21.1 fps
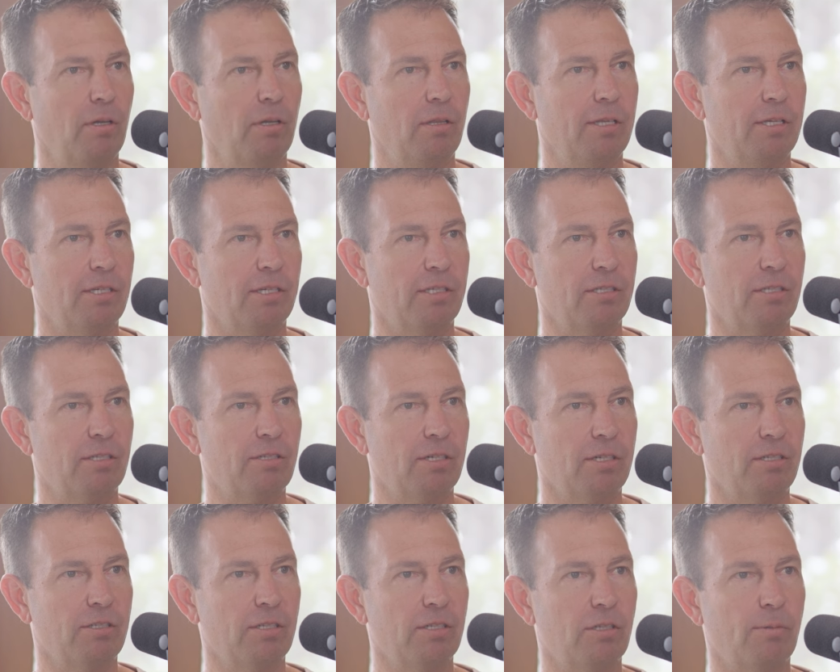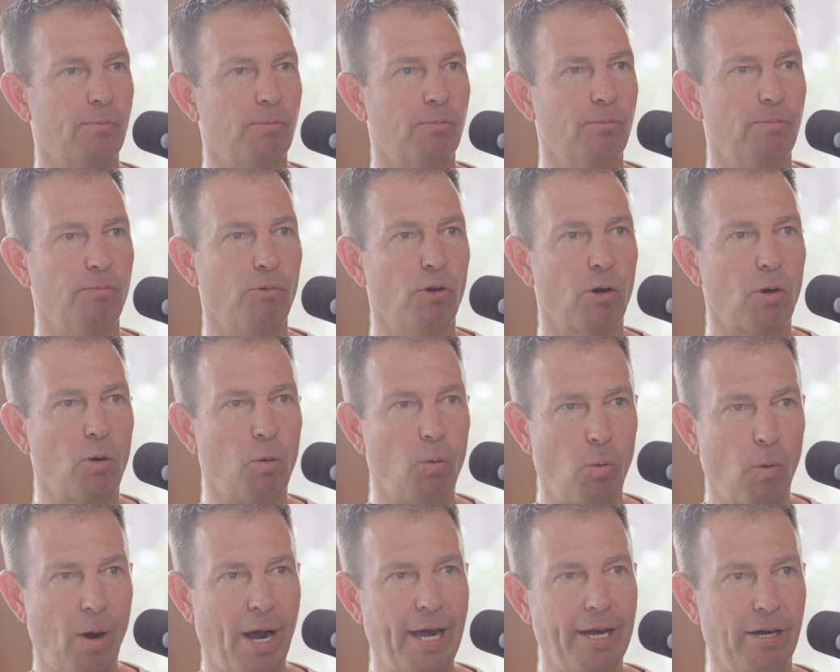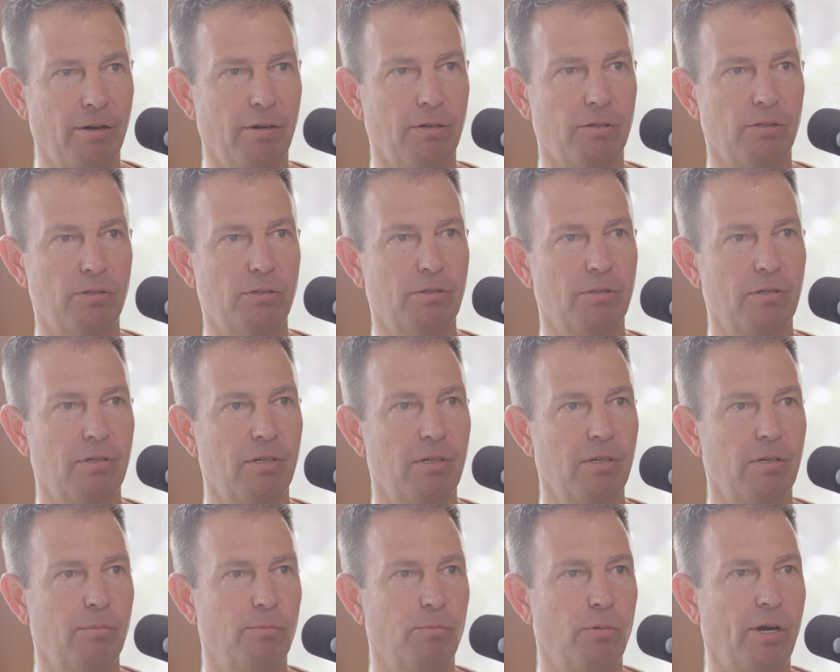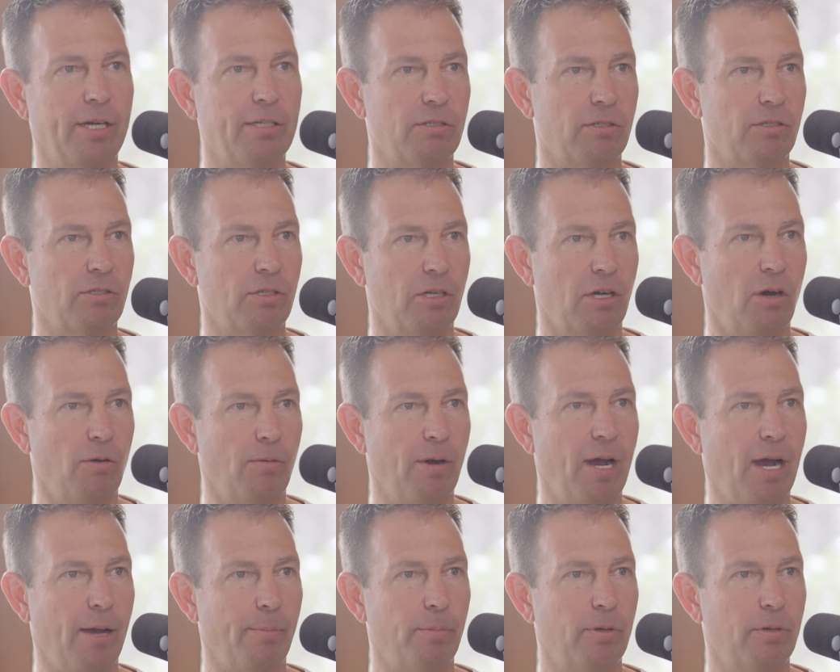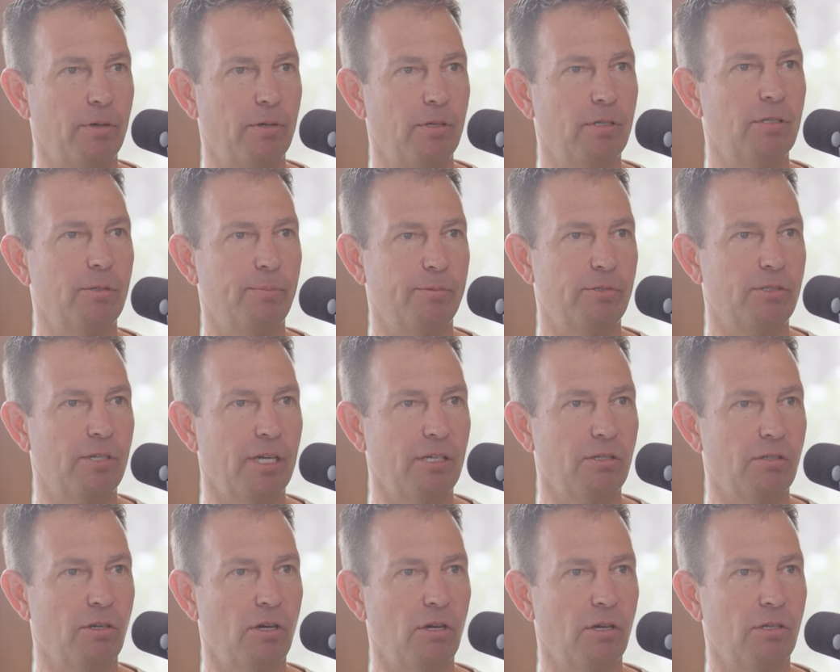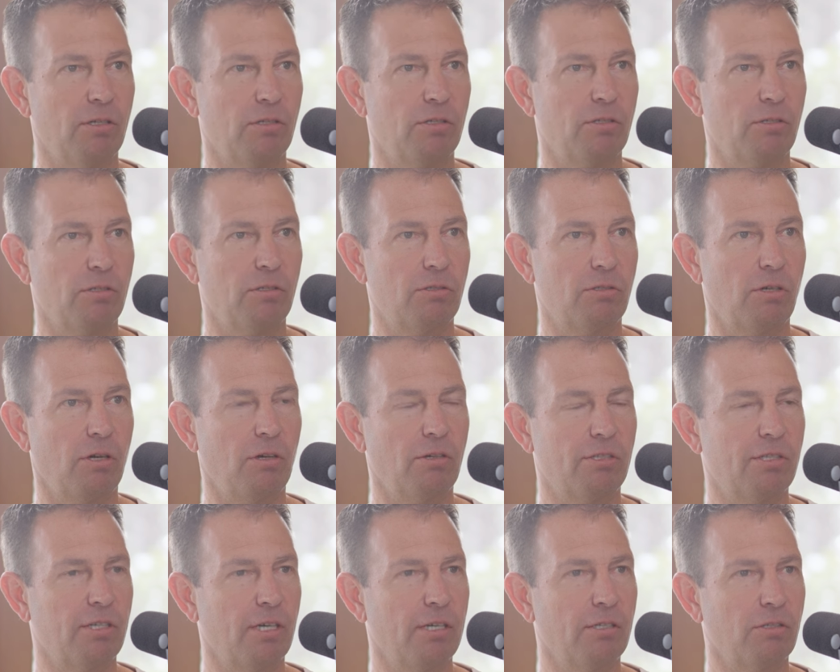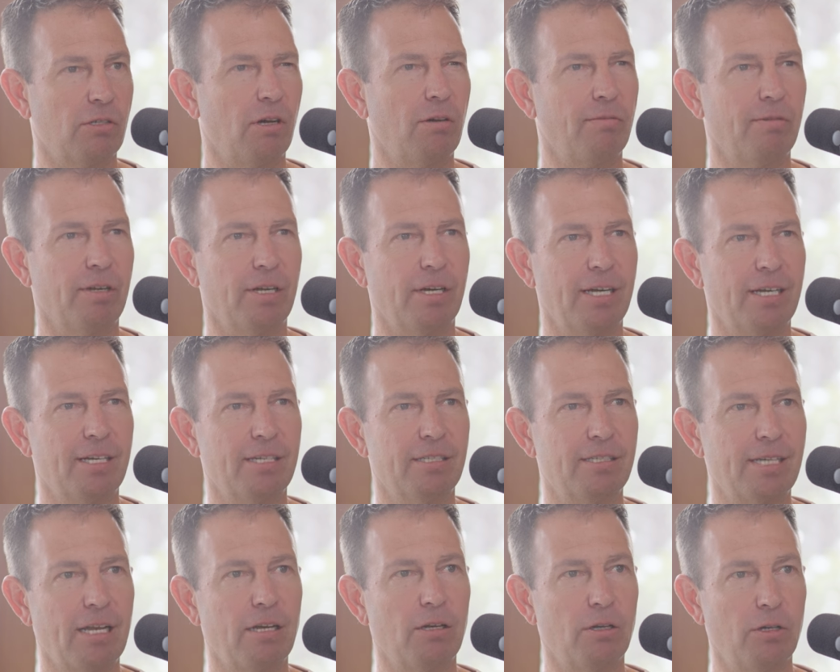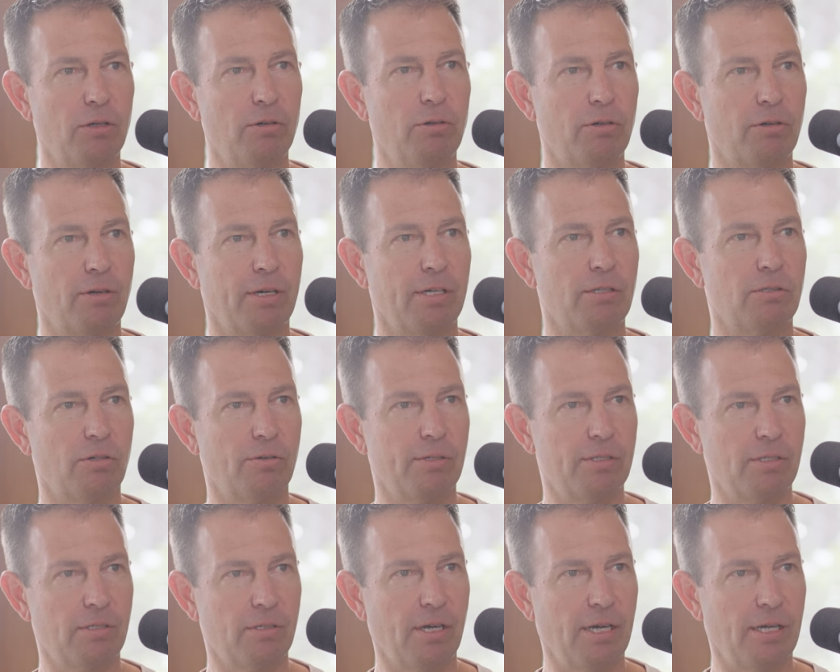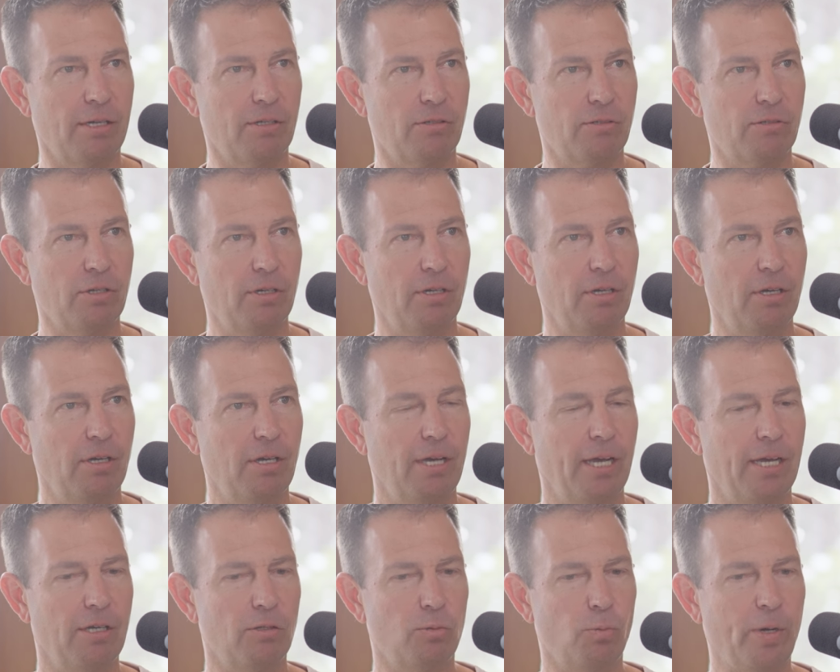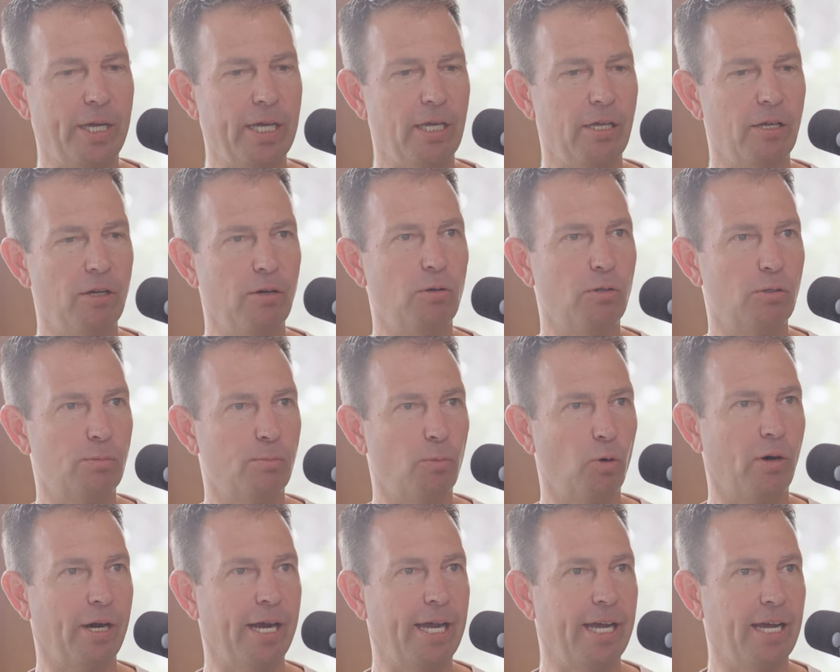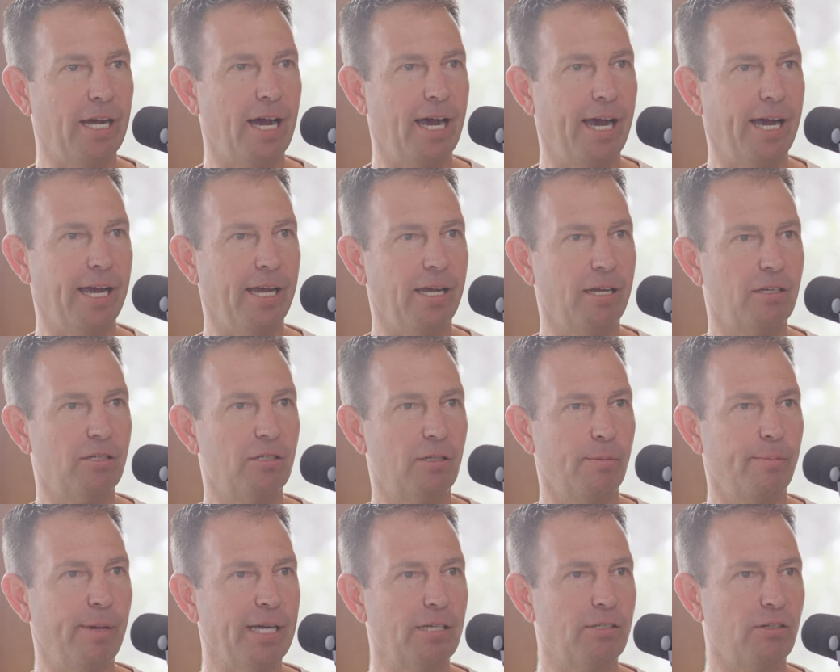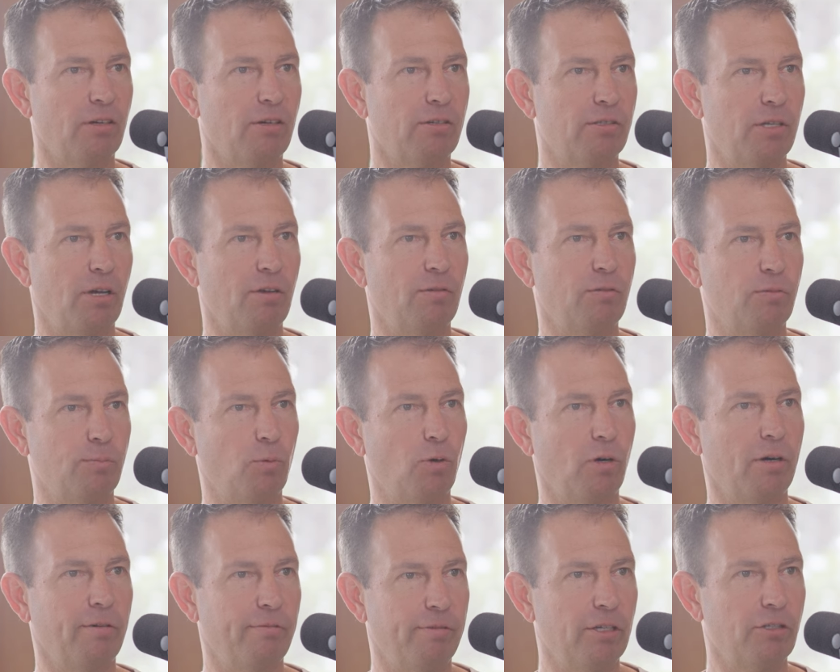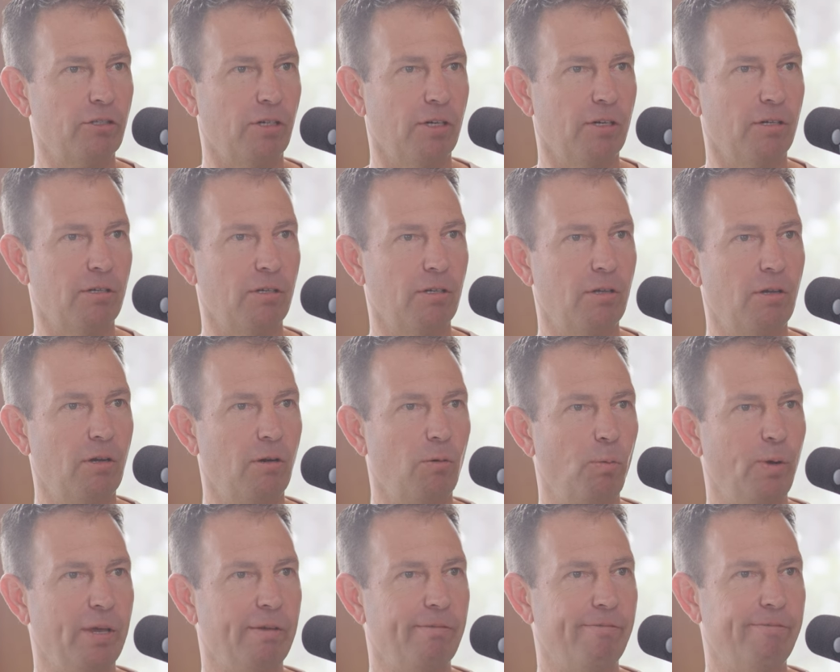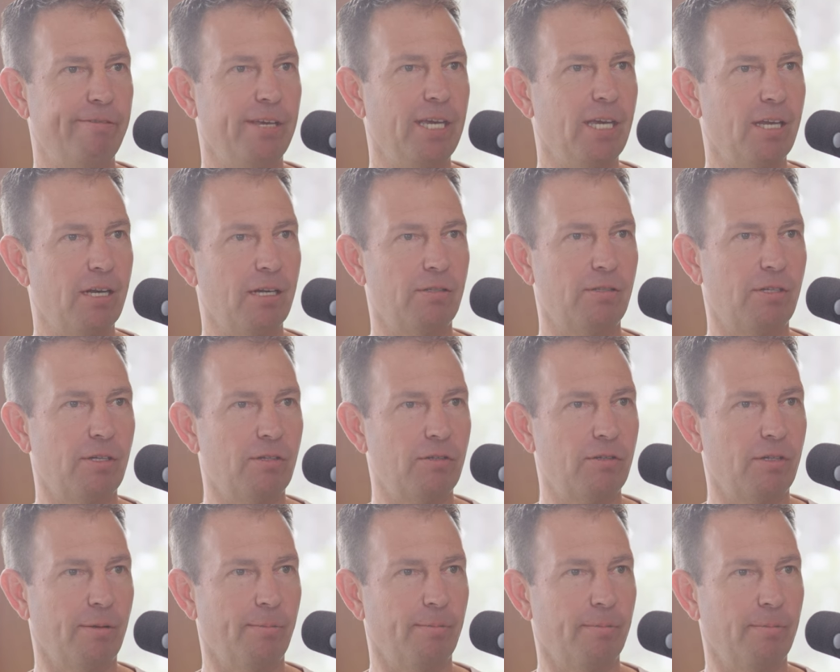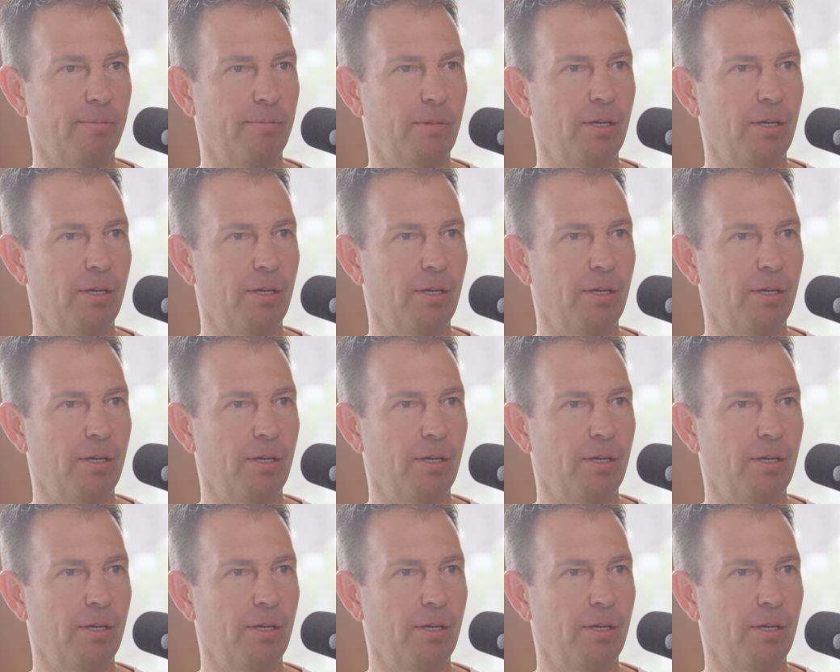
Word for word: the existing system requires prices to go up to stay so, stay solvent. And is that ludicrous? So as as as we use more AI mm -hmm. to make ourselves more efficient, we feed a system